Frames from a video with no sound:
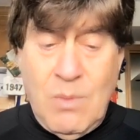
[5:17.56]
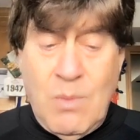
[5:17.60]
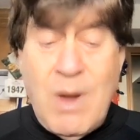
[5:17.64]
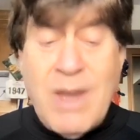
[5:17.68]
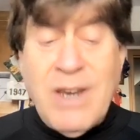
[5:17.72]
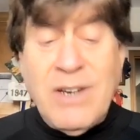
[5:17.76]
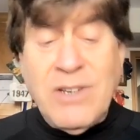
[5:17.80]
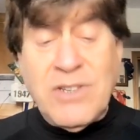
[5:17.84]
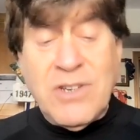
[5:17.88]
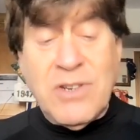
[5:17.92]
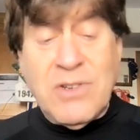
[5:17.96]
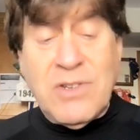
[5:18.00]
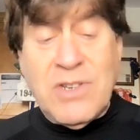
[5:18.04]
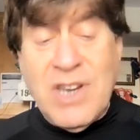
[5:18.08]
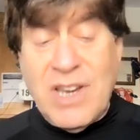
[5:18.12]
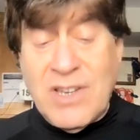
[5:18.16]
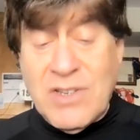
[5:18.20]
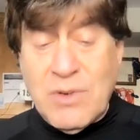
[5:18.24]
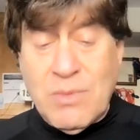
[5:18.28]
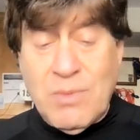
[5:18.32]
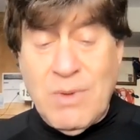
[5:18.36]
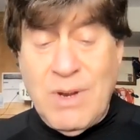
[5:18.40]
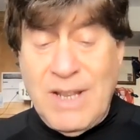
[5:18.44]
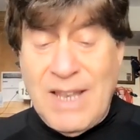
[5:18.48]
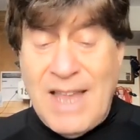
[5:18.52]
Why don't you
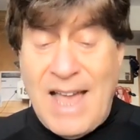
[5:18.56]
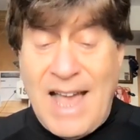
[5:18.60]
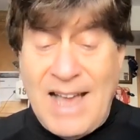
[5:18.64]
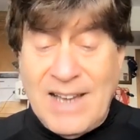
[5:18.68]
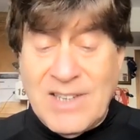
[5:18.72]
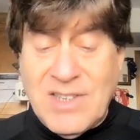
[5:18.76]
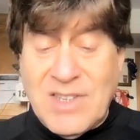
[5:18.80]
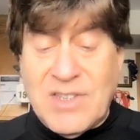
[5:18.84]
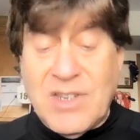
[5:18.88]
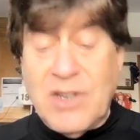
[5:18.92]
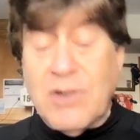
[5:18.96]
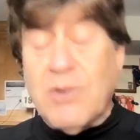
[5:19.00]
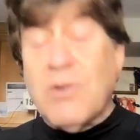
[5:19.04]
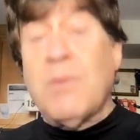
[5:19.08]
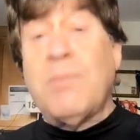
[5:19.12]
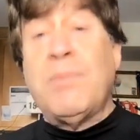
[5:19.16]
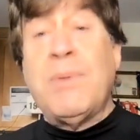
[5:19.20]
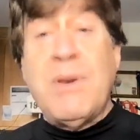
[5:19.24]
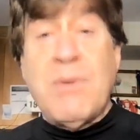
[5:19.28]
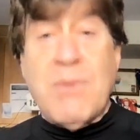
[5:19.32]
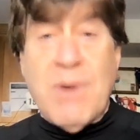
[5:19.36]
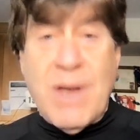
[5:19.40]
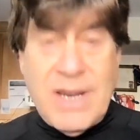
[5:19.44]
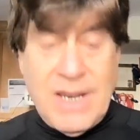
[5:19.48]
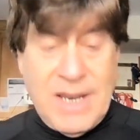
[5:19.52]
just relax? Dinner will
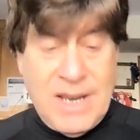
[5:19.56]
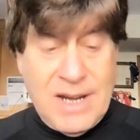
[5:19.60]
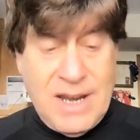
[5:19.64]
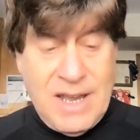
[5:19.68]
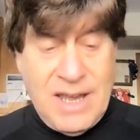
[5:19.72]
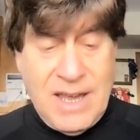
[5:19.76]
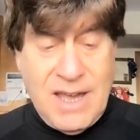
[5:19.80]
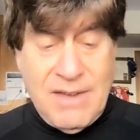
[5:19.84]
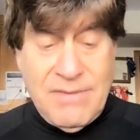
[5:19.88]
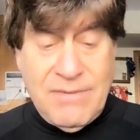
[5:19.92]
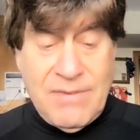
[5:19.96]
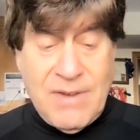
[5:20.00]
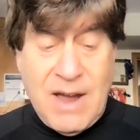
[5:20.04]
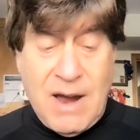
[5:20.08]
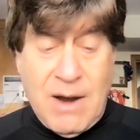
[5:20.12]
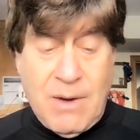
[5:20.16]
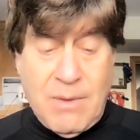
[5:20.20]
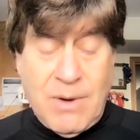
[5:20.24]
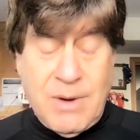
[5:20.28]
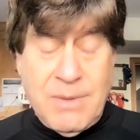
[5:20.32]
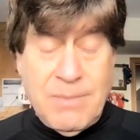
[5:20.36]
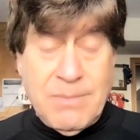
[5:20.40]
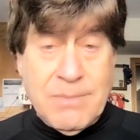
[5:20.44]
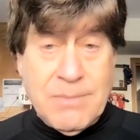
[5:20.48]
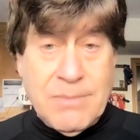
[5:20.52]
be ready in a half
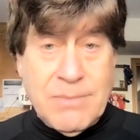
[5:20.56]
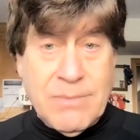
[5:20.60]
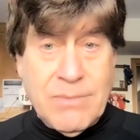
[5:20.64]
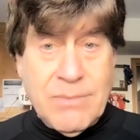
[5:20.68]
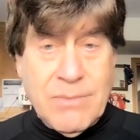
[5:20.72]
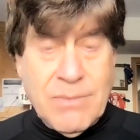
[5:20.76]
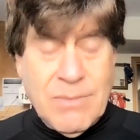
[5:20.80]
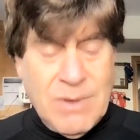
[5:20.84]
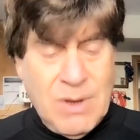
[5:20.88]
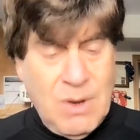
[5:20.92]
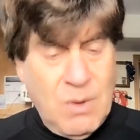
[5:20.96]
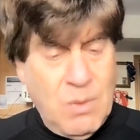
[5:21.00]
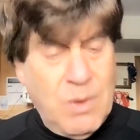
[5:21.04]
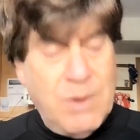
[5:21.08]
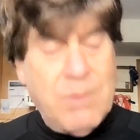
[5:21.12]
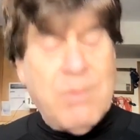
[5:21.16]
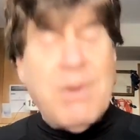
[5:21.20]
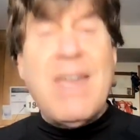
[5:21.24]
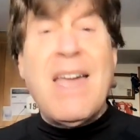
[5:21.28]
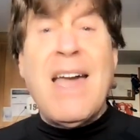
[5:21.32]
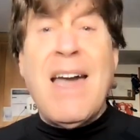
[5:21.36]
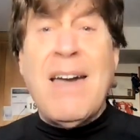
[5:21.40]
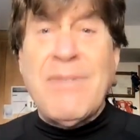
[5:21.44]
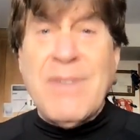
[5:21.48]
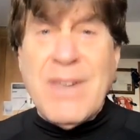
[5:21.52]
hour. What are
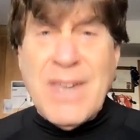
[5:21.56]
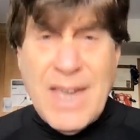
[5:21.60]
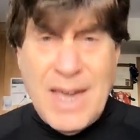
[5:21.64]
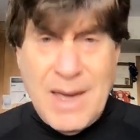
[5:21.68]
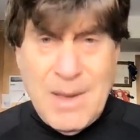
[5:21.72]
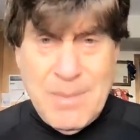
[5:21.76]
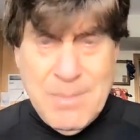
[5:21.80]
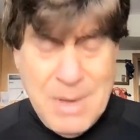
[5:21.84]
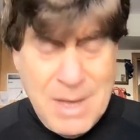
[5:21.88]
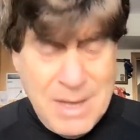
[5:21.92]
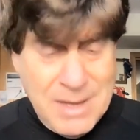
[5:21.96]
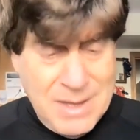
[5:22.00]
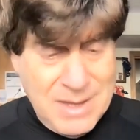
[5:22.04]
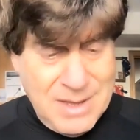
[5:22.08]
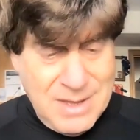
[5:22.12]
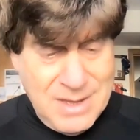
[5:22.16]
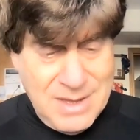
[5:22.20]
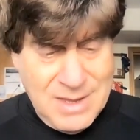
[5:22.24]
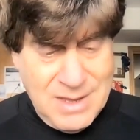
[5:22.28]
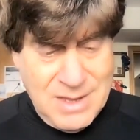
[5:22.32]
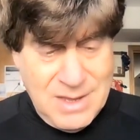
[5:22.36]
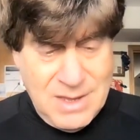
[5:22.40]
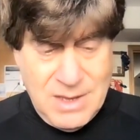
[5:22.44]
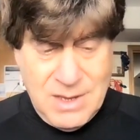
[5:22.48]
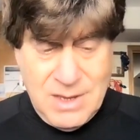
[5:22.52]
we having, Em?
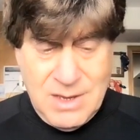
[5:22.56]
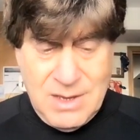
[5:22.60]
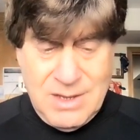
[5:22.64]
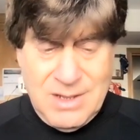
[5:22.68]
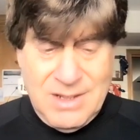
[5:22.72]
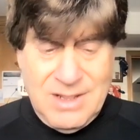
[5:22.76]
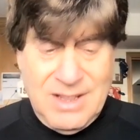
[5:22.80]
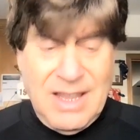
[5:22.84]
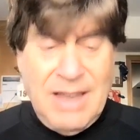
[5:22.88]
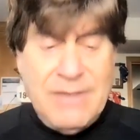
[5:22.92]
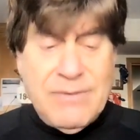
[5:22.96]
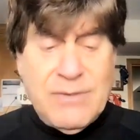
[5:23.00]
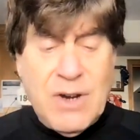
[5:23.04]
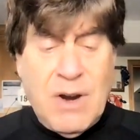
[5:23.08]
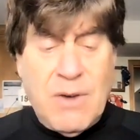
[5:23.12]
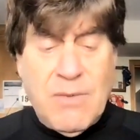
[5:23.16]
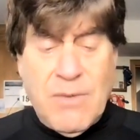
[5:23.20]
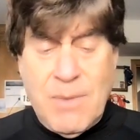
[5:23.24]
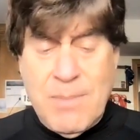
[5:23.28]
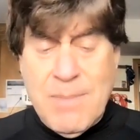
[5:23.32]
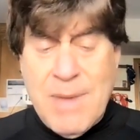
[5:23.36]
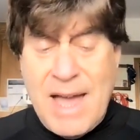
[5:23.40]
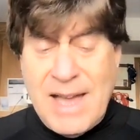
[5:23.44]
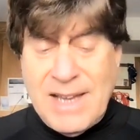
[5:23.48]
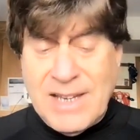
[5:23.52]

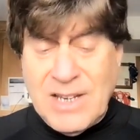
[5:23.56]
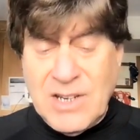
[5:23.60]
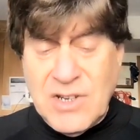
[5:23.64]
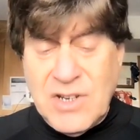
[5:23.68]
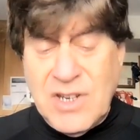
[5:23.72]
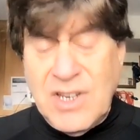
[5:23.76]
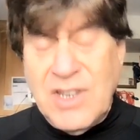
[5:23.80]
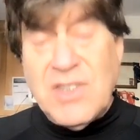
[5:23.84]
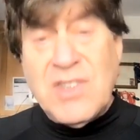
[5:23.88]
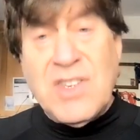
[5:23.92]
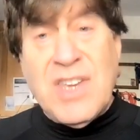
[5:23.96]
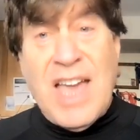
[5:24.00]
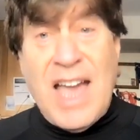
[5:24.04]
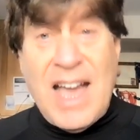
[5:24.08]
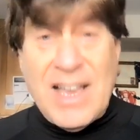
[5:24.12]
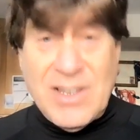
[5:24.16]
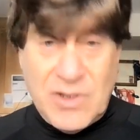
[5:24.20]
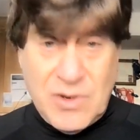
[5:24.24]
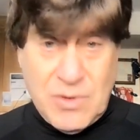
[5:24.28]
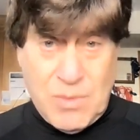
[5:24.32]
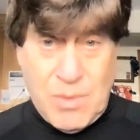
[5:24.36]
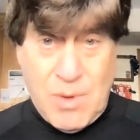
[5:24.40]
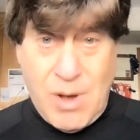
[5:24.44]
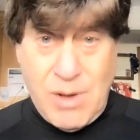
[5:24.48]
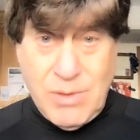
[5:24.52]
Leftover mac and cheese
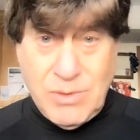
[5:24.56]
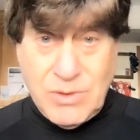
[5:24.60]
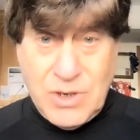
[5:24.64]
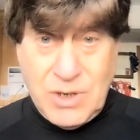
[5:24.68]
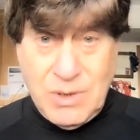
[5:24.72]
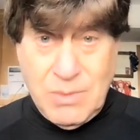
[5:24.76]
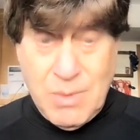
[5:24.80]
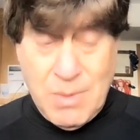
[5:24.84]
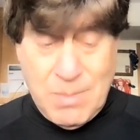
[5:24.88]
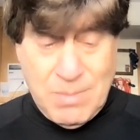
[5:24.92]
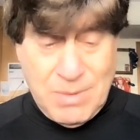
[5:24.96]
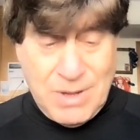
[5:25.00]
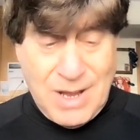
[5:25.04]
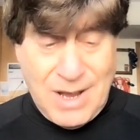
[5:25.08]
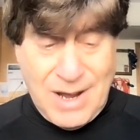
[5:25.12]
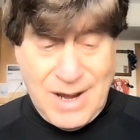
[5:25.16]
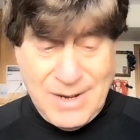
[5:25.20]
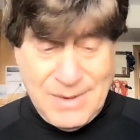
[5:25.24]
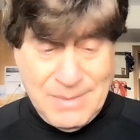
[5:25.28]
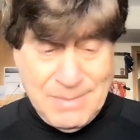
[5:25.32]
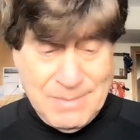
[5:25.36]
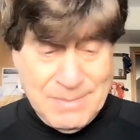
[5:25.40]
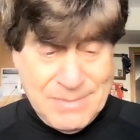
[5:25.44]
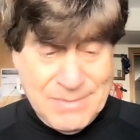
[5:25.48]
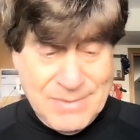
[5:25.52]
casserole, she
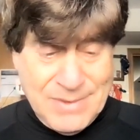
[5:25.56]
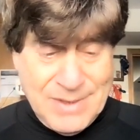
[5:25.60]
replied.